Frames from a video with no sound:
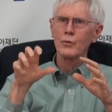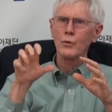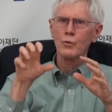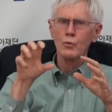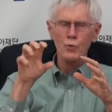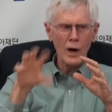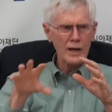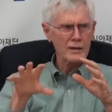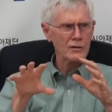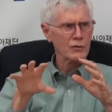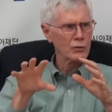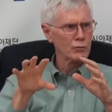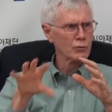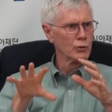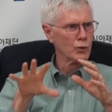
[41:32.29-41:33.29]
right
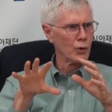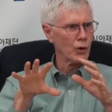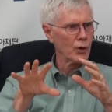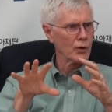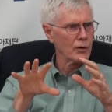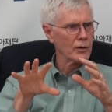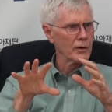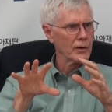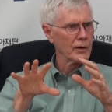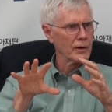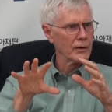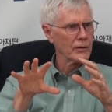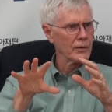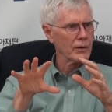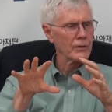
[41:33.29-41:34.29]
to rule,
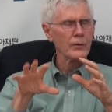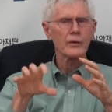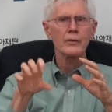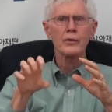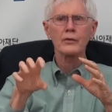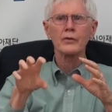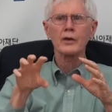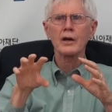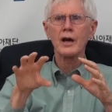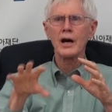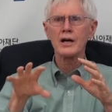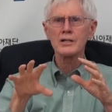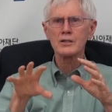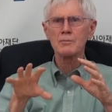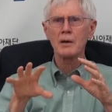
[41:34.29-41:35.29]
the
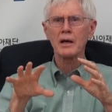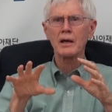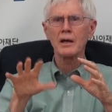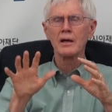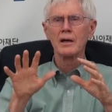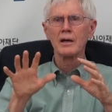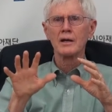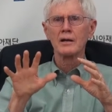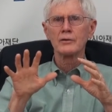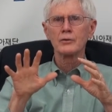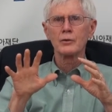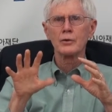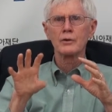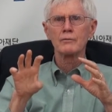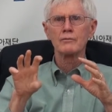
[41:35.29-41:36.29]
cosmic
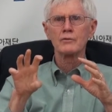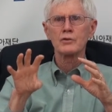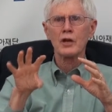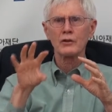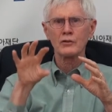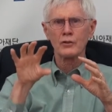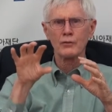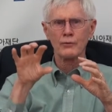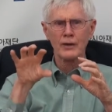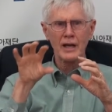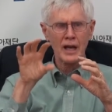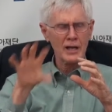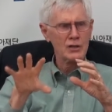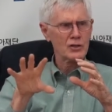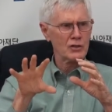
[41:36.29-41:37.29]
sort of
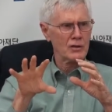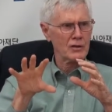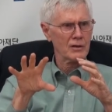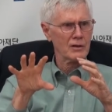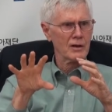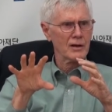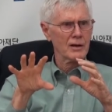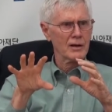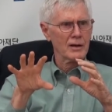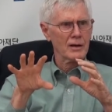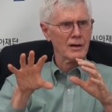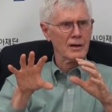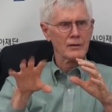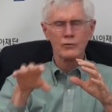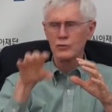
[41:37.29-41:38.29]
justification,
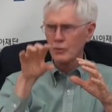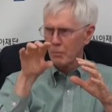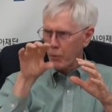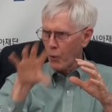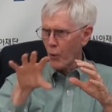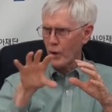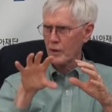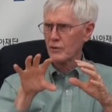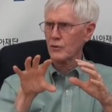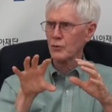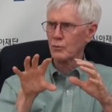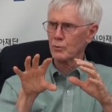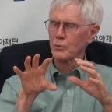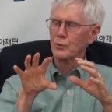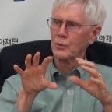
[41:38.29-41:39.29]
support
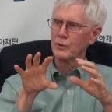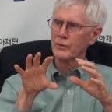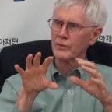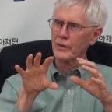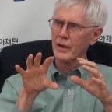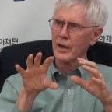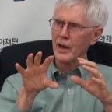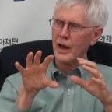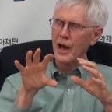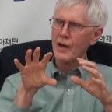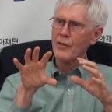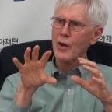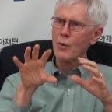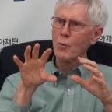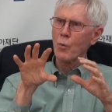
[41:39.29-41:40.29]
to rule.
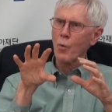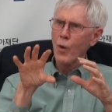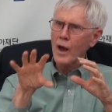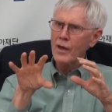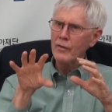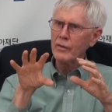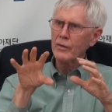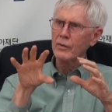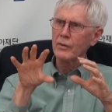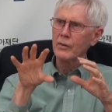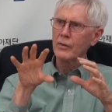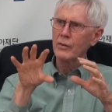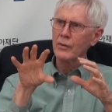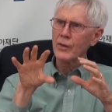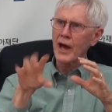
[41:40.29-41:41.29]
And that when
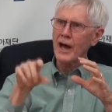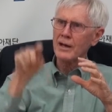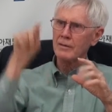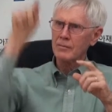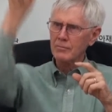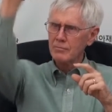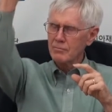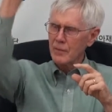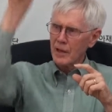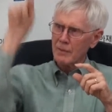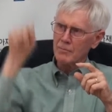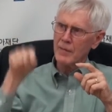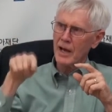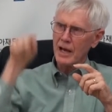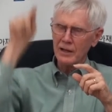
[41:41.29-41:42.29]

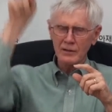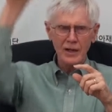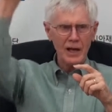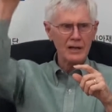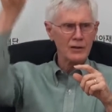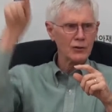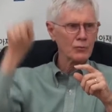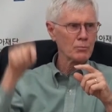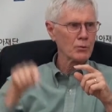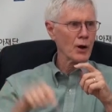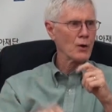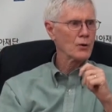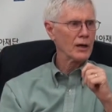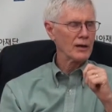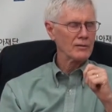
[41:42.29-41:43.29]
that mandate is
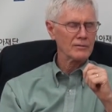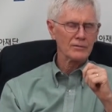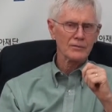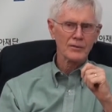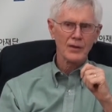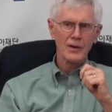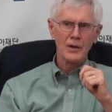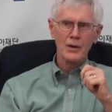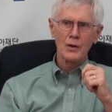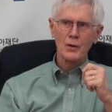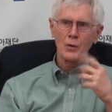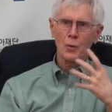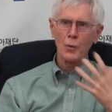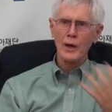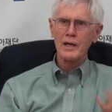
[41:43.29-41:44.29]
broken,
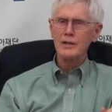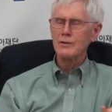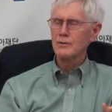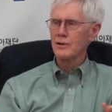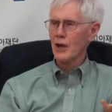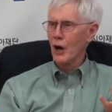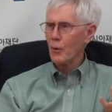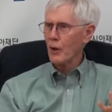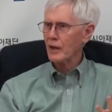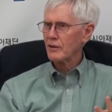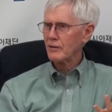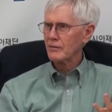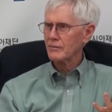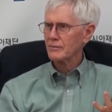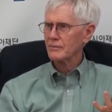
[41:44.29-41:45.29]
the way you know it,